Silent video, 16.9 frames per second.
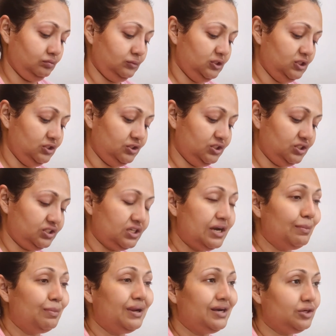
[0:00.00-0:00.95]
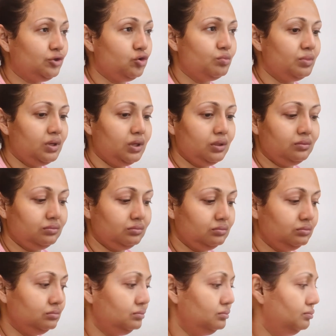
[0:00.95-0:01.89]
And just apply it on my
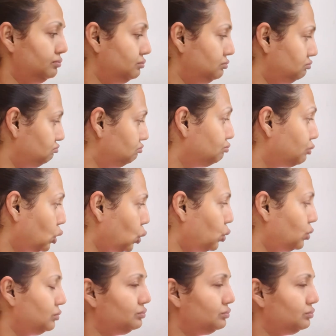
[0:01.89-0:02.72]
brow.